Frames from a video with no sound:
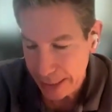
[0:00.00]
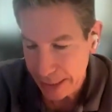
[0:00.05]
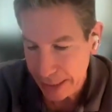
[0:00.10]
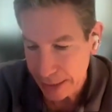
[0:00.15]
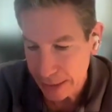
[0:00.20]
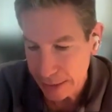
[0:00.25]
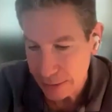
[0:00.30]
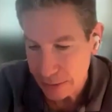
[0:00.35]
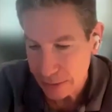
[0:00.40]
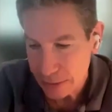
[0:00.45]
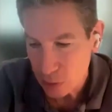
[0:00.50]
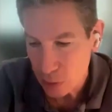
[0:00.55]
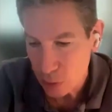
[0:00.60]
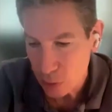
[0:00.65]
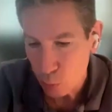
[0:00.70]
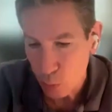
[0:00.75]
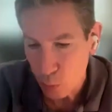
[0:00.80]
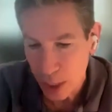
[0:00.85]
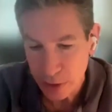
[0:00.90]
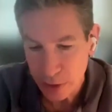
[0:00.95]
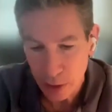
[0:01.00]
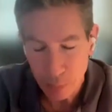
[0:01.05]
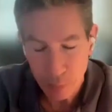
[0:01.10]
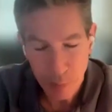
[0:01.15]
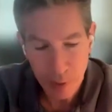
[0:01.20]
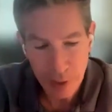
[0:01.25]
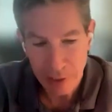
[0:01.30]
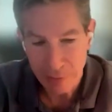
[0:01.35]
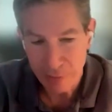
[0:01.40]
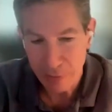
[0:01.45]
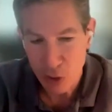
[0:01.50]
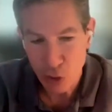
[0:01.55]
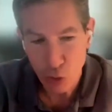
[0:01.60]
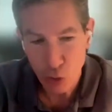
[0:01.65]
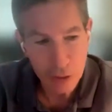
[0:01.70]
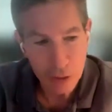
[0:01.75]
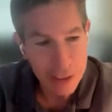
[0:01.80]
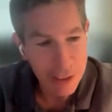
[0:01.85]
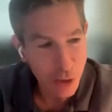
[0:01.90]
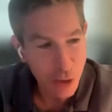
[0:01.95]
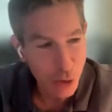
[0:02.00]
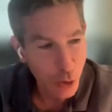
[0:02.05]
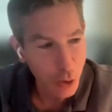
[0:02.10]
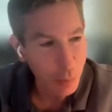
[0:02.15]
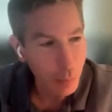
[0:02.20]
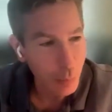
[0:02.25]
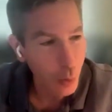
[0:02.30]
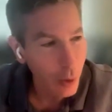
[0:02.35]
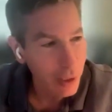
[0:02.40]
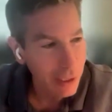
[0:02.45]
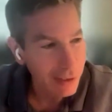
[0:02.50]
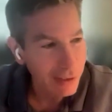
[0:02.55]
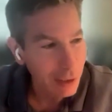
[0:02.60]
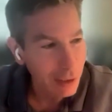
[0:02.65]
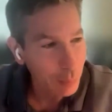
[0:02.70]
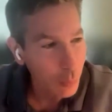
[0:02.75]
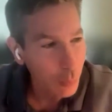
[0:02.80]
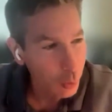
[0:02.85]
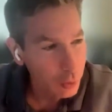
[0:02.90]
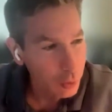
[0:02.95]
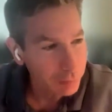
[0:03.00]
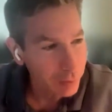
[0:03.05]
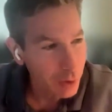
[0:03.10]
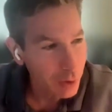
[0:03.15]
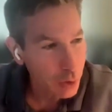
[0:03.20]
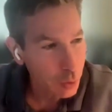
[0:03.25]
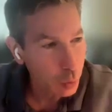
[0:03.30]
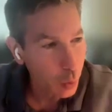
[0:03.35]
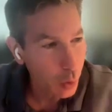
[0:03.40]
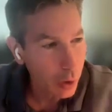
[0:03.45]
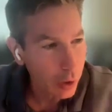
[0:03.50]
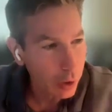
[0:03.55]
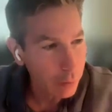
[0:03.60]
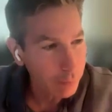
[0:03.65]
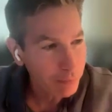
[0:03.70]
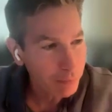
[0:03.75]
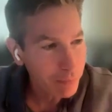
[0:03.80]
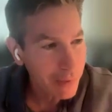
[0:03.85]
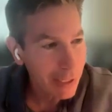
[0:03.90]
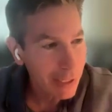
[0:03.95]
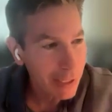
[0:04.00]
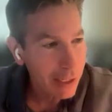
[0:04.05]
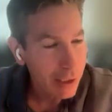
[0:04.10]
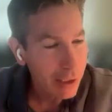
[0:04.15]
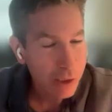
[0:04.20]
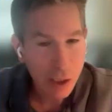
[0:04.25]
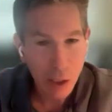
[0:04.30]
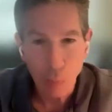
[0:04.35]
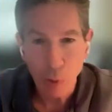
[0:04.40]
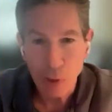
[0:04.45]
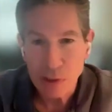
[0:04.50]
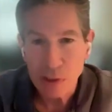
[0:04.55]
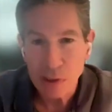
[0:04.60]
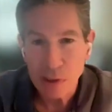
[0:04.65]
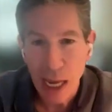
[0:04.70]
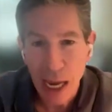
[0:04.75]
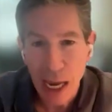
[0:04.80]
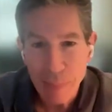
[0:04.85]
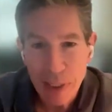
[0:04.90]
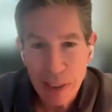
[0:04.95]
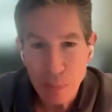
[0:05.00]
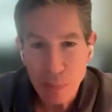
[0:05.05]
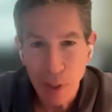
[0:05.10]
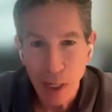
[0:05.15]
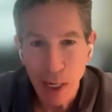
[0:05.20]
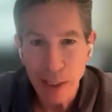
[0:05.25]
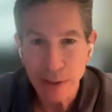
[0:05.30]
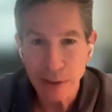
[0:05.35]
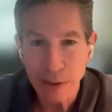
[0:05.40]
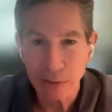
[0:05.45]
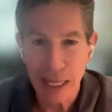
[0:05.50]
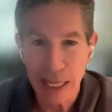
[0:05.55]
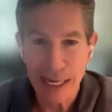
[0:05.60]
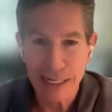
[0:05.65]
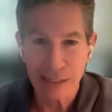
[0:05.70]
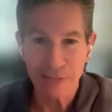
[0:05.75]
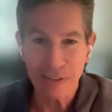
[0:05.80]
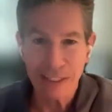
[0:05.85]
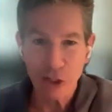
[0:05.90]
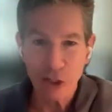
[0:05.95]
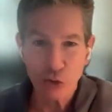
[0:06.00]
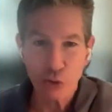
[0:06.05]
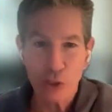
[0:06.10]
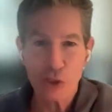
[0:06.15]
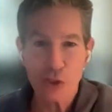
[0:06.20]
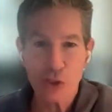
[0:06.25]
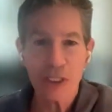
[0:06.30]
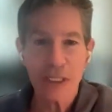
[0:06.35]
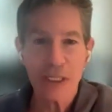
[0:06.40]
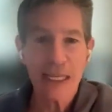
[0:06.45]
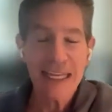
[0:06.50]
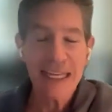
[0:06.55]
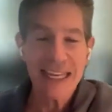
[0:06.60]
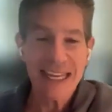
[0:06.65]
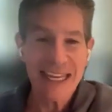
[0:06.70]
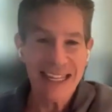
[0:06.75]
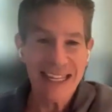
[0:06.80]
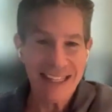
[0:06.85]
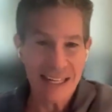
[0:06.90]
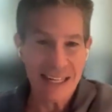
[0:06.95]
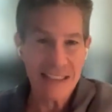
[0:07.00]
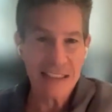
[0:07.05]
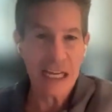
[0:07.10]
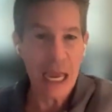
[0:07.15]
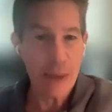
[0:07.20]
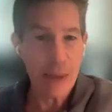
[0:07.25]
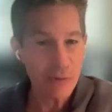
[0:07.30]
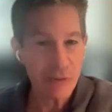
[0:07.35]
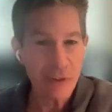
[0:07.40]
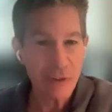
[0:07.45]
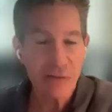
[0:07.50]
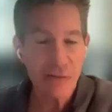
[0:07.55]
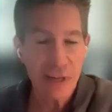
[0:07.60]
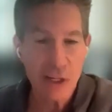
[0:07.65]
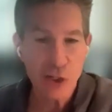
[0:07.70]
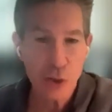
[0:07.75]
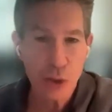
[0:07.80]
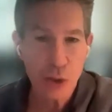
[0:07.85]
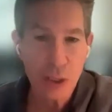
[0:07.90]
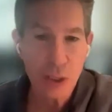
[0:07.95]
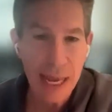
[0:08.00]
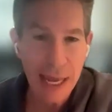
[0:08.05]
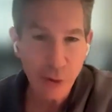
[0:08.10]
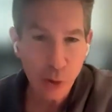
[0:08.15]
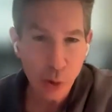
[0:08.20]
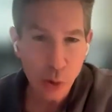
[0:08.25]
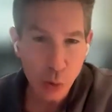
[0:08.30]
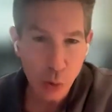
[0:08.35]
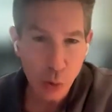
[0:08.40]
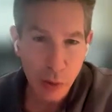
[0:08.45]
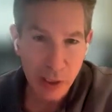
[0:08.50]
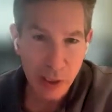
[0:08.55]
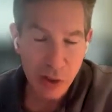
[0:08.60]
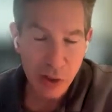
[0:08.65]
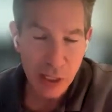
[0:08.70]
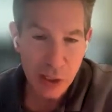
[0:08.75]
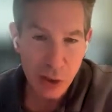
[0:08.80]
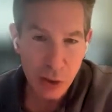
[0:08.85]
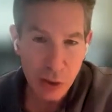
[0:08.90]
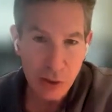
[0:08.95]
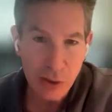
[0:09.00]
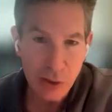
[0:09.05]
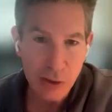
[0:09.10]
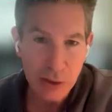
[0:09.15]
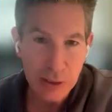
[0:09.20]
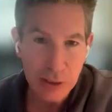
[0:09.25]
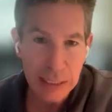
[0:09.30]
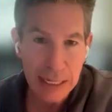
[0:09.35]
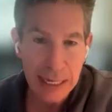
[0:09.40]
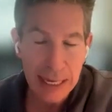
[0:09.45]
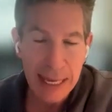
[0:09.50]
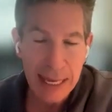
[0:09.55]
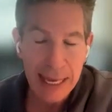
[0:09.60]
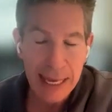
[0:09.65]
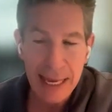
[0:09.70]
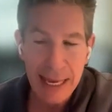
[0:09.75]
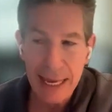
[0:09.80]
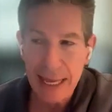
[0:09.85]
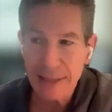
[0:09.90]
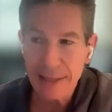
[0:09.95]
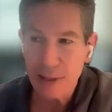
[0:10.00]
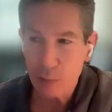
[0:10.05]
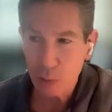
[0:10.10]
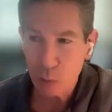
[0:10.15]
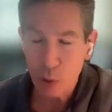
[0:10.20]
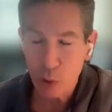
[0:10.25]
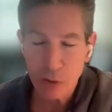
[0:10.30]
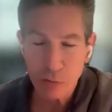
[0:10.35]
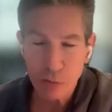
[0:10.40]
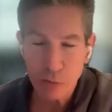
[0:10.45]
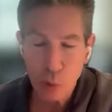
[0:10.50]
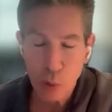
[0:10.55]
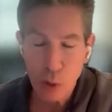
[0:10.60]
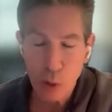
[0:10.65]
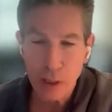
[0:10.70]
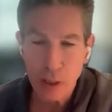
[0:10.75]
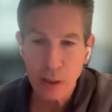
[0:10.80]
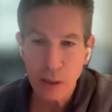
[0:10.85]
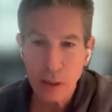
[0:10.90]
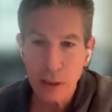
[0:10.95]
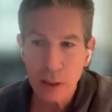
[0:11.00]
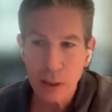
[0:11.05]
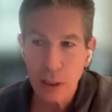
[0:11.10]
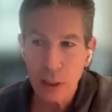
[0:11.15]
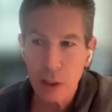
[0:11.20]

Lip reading: and wound up eventually at a certain point, I think both of us were somewhat stymied by the lack of interest in that type of innovation at those organizations and that we worked for,